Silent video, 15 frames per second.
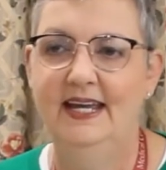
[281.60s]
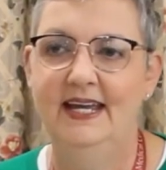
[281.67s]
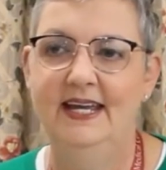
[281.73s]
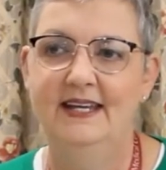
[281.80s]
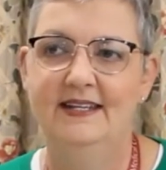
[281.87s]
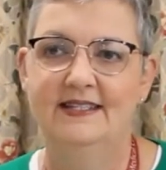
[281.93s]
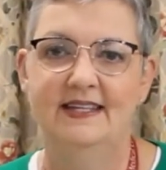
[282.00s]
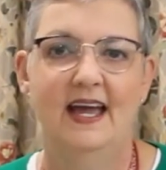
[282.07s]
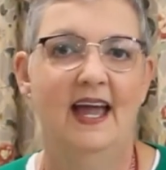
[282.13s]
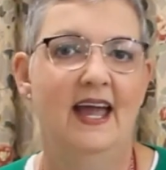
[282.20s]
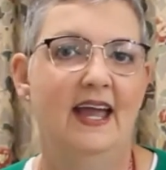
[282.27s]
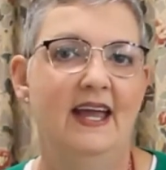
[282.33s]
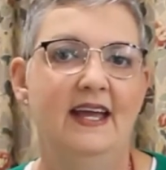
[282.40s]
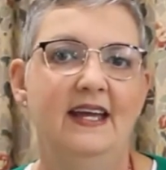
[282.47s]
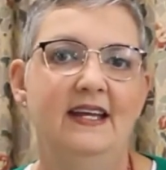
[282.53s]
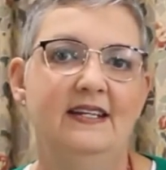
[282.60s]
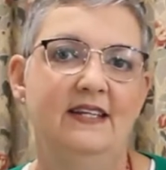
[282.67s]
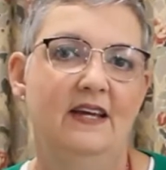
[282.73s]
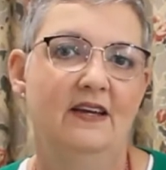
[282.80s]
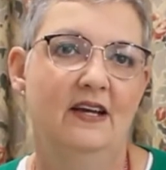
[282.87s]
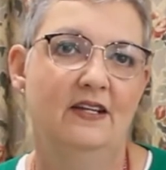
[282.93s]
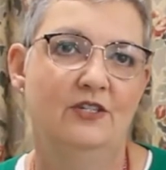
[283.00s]
is
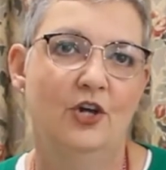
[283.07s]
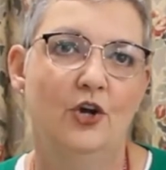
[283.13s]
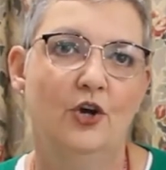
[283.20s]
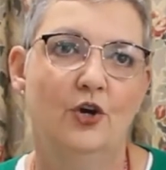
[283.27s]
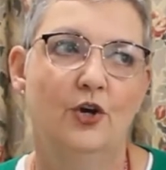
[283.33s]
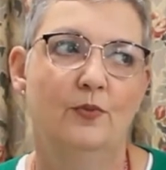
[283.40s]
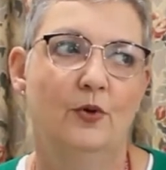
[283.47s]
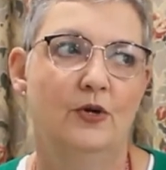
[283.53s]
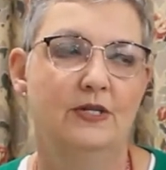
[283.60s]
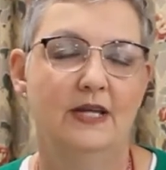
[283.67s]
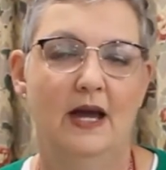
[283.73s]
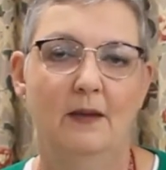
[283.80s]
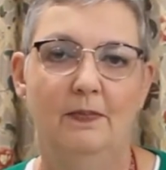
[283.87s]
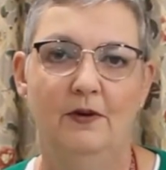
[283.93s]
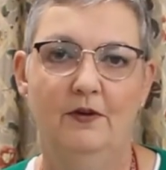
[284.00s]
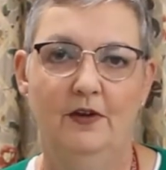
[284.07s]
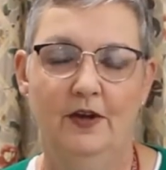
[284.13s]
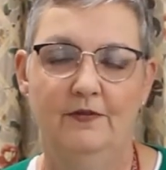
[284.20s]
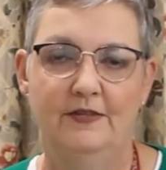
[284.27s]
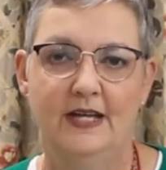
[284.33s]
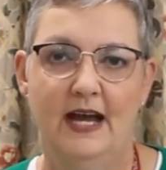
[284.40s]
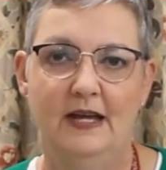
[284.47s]
a term or type
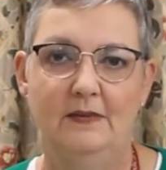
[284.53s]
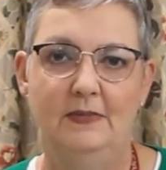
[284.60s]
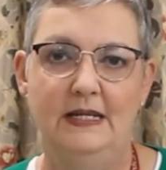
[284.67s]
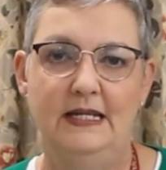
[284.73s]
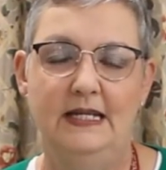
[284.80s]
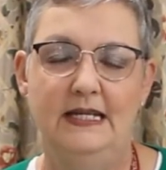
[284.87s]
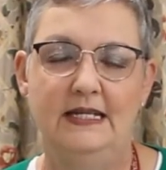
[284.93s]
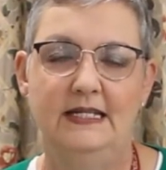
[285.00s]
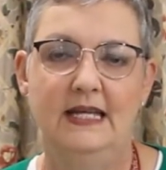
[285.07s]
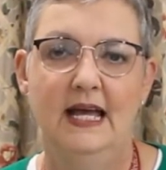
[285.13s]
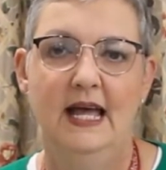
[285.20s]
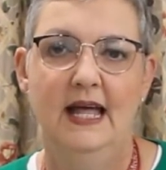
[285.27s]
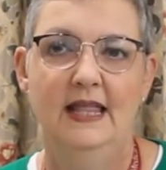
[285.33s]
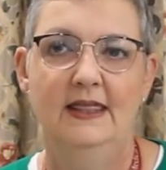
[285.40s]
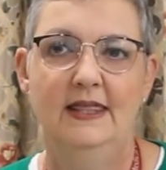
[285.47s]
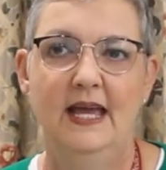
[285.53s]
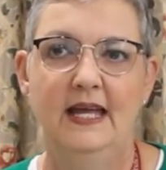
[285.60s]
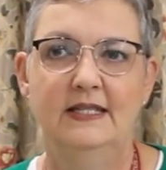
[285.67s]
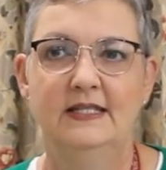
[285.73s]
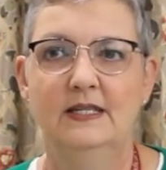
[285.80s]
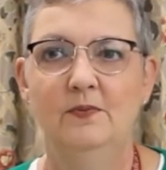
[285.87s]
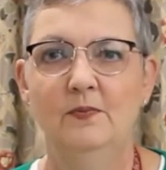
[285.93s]
of diabetes
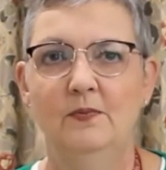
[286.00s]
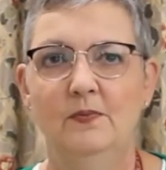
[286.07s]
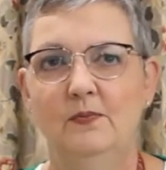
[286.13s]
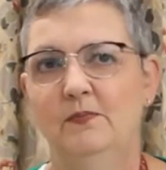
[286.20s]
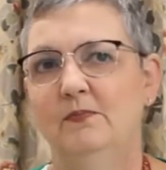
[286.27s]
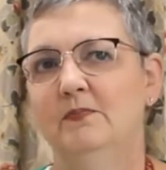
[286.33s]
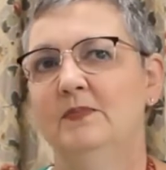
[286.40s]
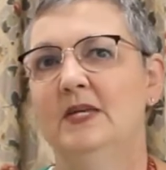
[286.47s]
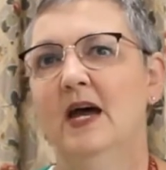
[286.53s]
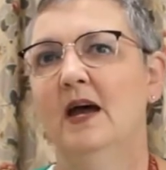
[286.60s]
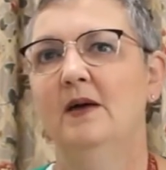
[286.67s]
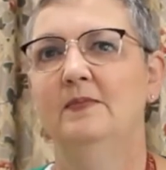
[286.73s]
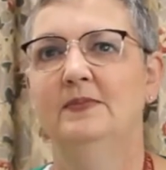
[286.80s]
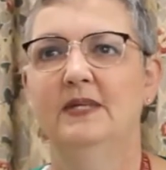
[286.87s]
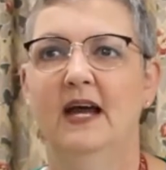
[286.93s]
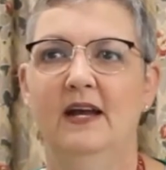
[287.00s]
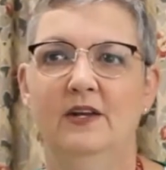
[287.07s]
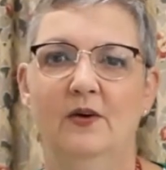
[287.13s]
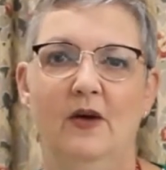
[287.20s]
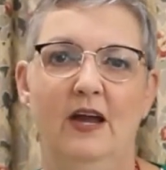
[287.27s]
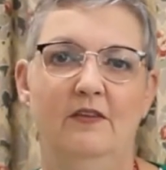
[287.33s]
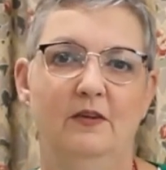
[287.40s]
that sometimes I
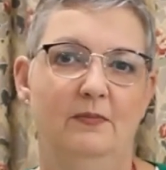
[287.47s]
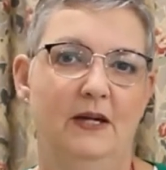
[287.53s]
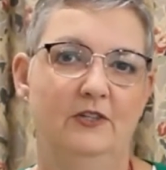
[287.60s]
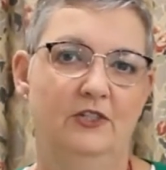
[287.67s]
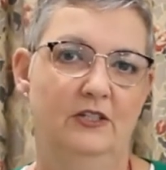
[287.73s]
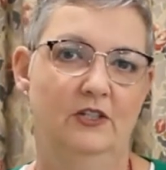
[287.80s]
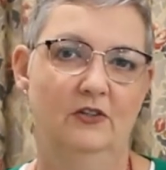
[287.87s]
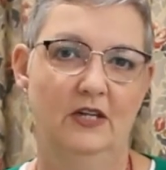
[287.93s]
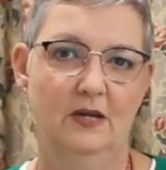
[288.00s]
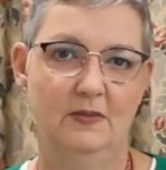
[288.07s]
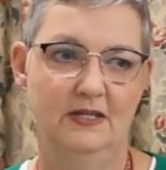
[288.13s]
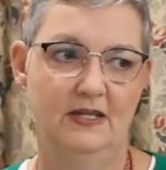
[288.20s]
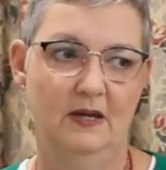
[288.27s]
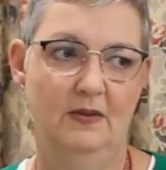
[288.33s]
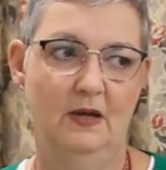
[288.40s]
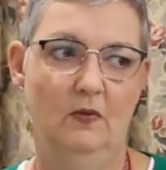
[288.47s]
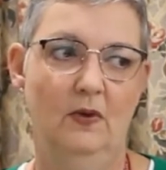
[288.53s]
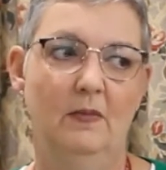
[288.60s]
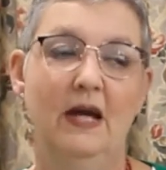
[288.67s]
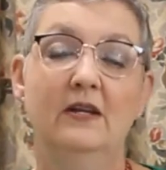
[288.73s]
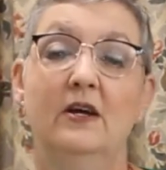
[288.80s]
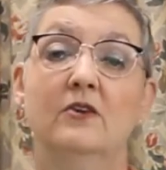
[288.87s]
know I have a patient that will come and tell me,
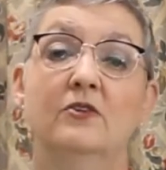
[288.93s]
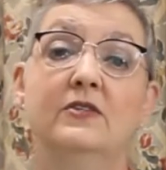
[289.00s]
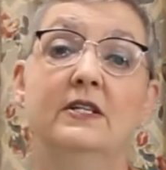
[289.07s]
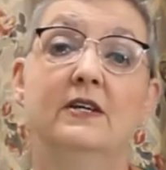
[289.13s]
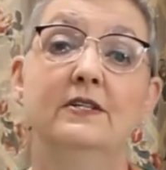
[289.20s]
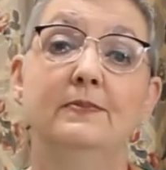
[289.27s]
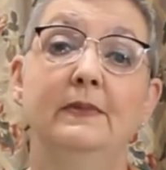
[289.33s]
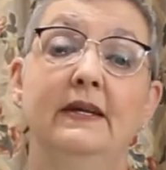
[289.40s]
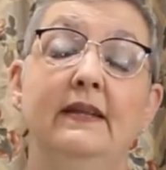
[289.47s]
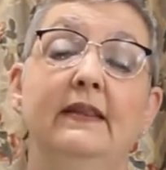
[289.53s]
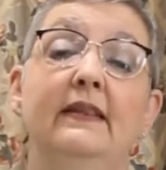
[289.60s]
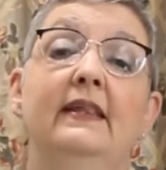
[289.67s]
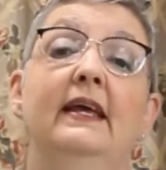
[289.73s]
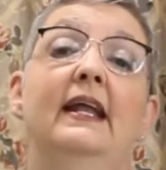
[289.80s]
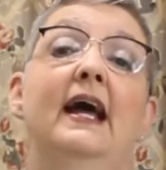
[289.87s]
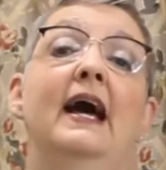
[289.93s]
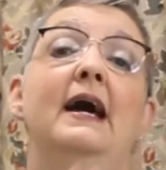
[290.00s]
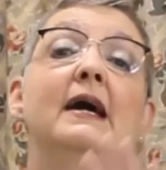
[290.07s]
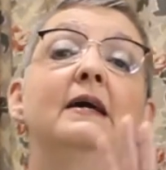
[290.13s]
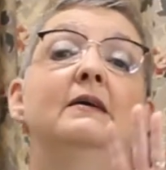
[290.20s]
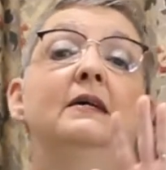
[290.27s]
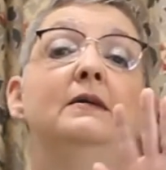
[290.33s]
well, my doctor tells me that
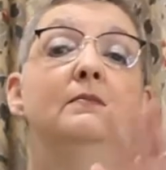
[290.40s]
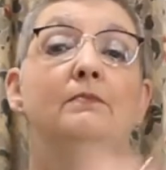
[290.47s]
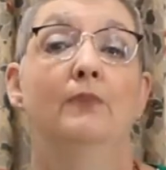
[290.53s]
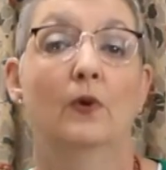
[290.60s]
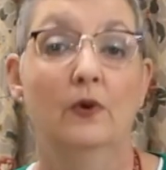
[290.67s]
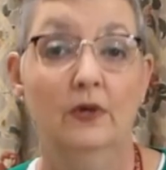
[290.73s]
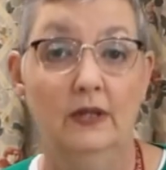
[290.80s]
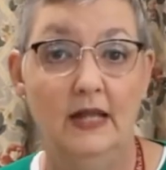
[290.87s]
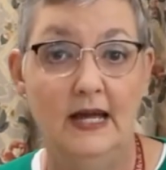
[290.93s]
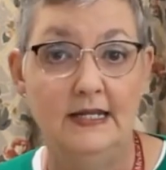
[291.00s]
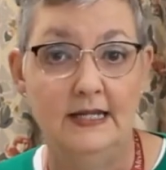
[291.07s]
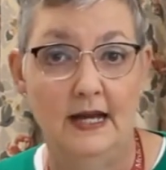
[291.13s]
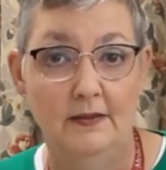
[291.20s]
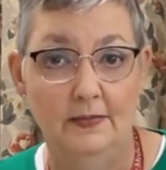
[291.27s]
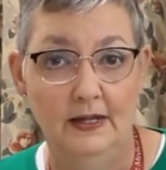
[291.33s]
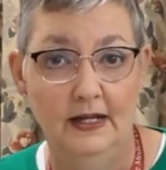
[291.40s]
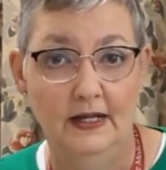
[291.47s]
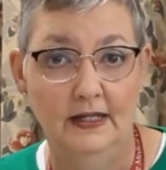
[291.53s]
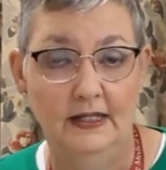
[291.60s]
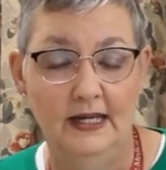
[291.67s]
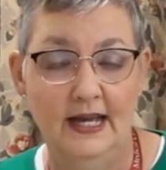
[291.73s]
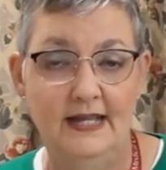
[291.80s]
I am borderline
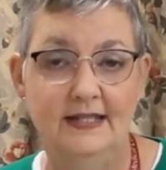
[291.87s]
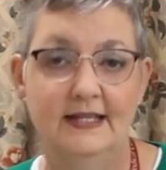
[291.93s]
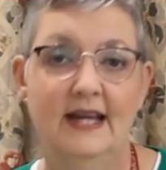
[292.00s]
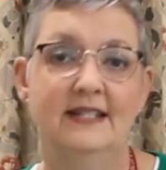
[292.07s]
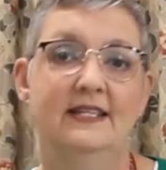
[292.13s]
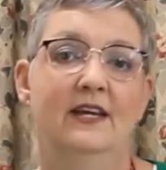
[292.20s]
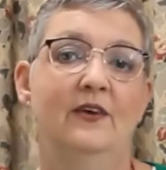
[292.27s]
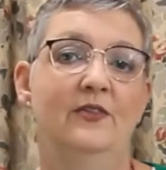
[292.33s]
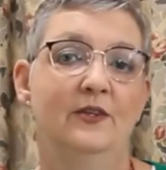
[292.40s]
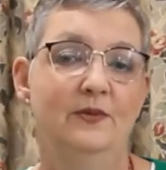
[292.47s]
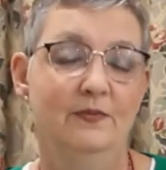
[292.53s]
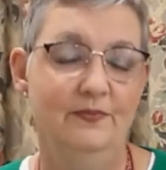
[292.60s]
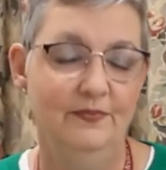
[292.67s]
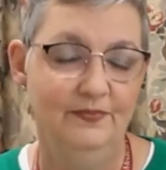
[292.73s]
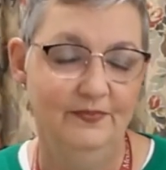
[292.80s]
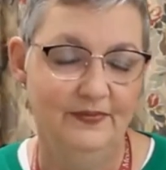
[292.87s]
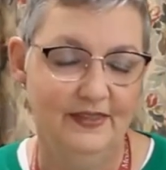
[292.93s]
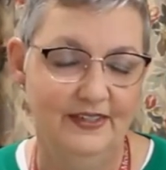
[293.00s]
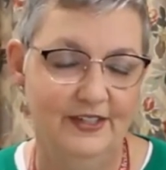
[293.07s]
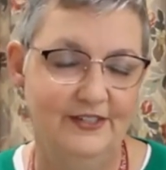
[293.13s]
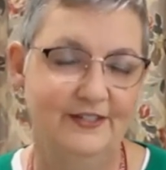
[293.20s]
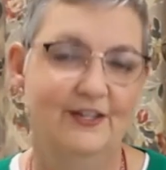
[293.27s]
diabetic. As I tell them,
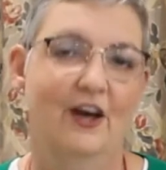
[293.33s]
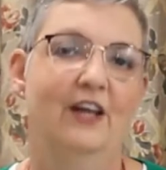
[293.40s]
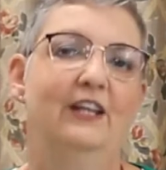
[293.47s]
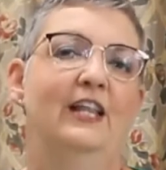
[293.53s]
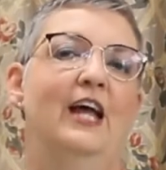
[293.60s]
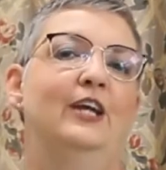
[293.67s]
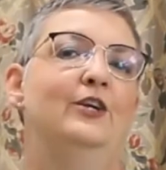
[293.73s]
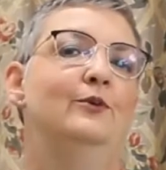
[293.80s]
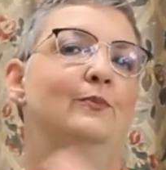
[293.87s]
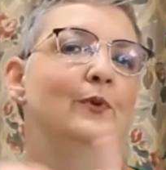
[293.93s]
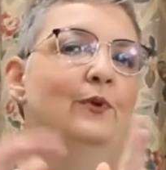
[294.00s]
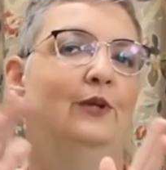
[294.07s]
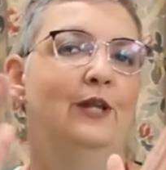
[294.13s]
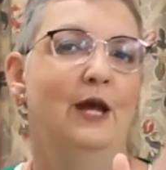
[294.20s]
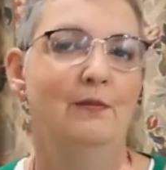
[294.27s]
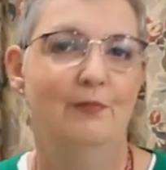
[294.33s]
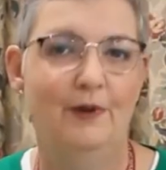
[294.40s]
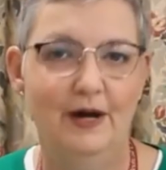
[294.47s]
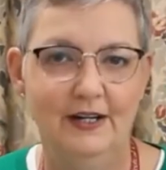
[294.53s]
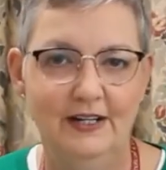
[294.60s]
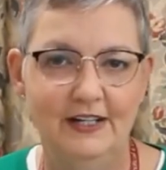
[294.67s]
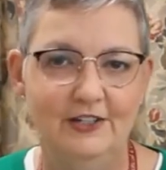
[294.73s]
It's not like you're borderline
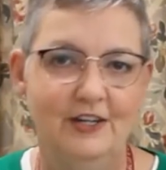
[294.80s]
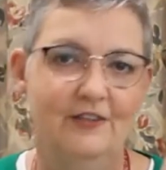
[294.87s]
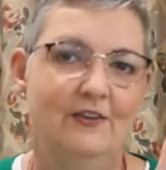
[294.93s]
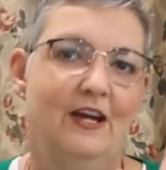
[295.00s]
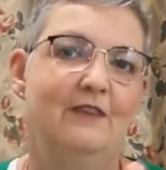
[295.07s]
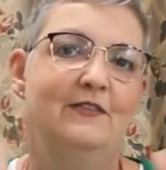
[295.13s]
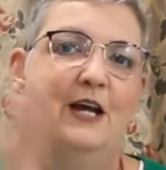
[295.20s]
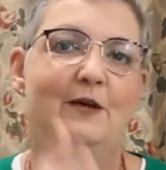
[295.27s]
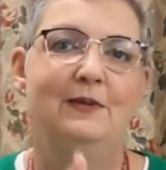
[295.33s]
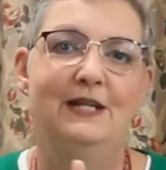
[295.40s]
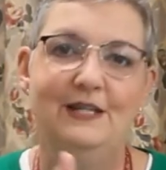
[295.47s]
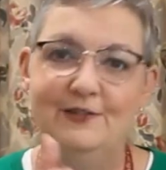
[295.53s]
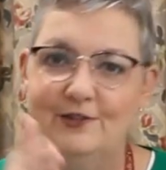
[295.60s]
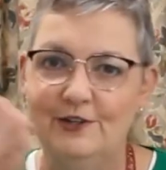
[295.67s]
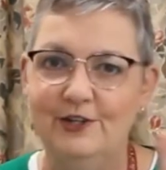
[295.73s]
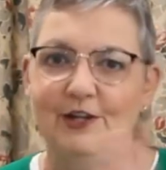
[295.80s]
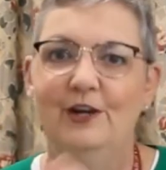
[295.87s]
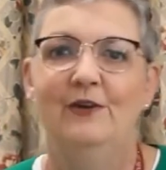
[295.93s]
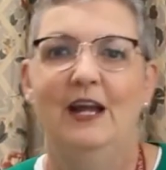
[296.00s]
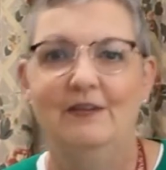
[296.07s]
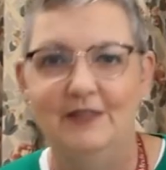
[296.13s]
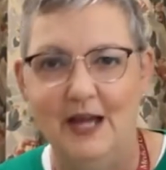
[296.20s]
pregnant. You either have diabetes or you
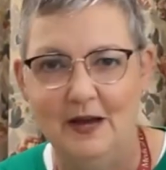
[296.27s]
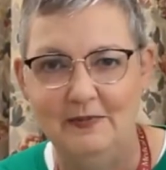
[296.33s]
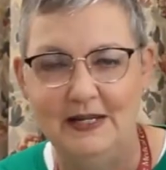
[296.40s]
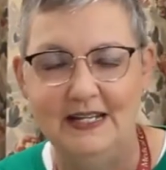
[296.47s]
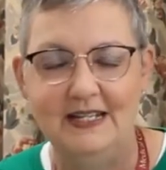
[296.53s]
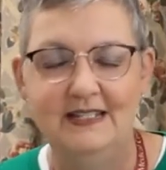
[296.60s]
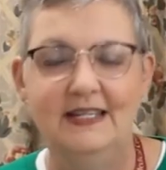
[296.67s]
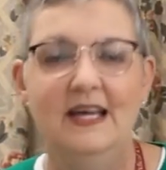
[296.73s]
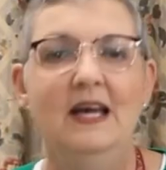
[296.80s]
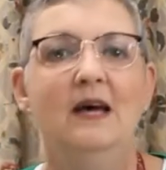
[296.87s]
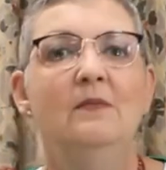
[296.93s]
don't have diabetes.